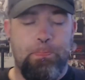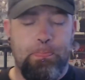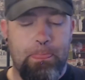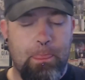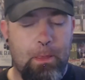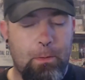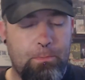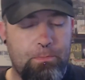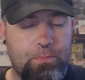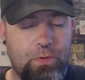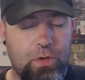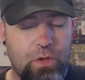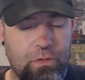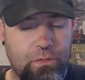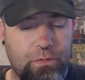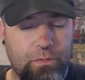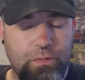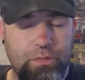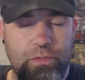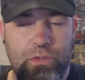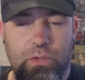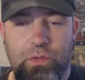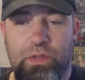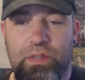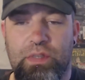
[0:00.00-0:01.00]
Beautiful.
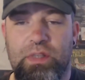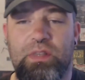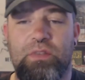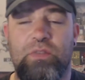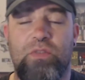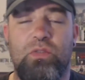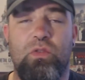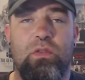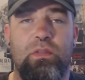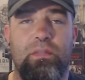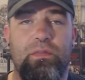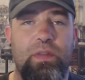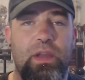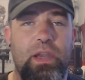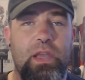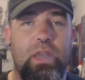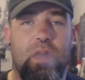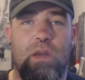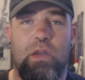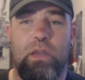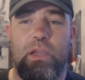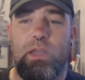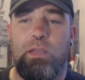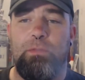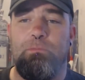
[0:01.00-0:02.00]
So I'm going to score it fairly
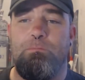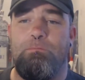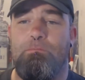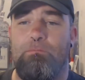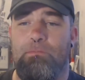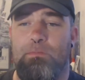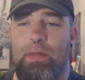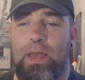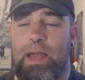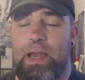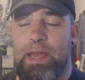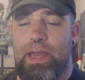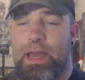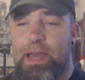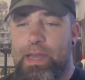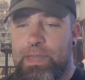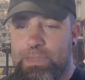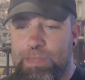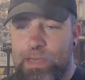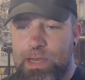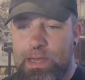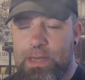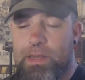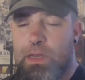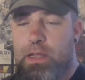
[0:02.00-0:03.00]
highly, 8 out of
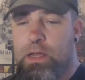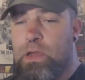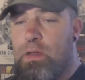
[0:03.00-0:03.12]
10.